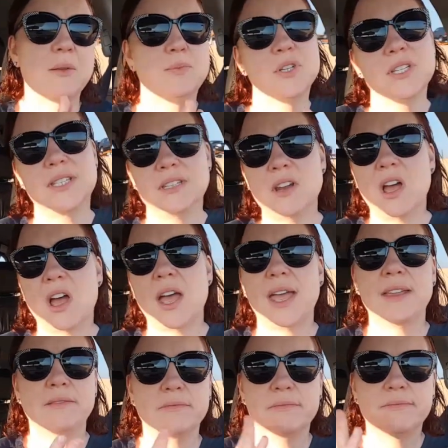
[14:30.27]
I'm just
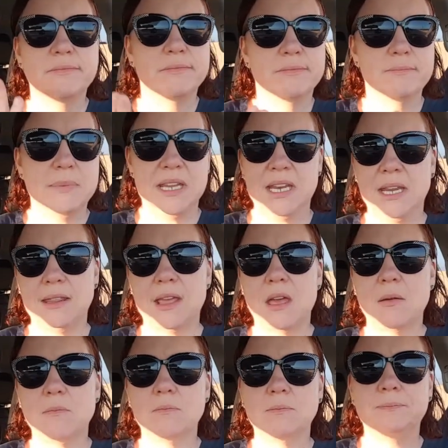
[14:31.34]
not meeting
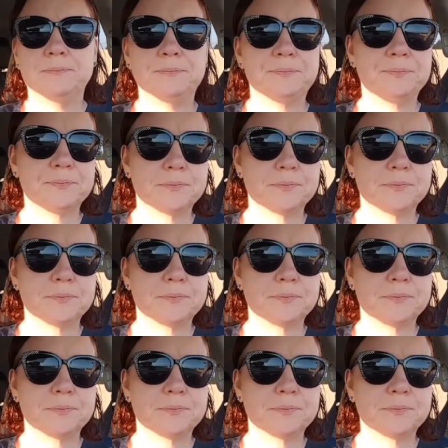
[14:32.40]
them.